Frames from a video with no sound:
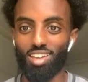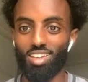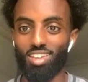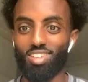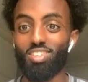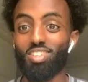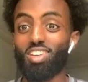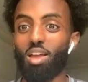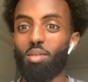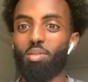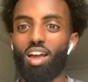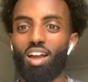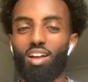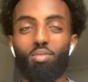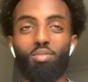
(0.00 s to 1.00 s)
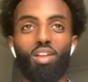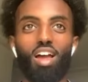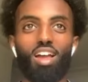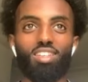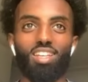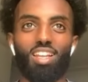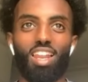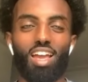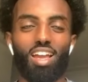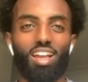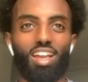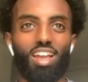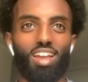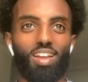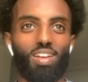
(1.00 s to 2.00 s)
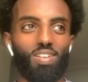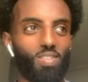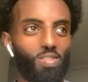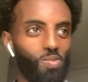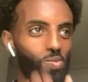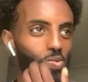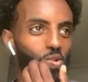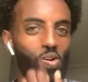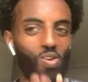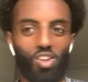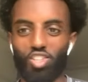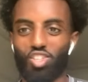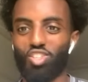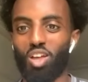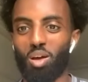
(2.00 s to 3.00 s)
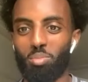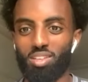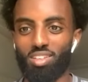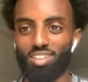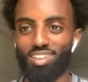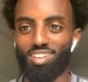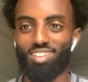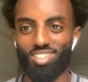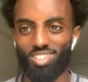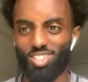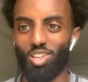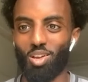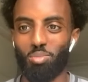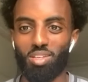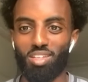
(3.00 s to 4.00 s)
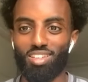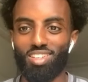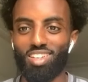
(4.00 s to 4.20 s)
yeah? you came like a as a like a You call it snobby, snobby.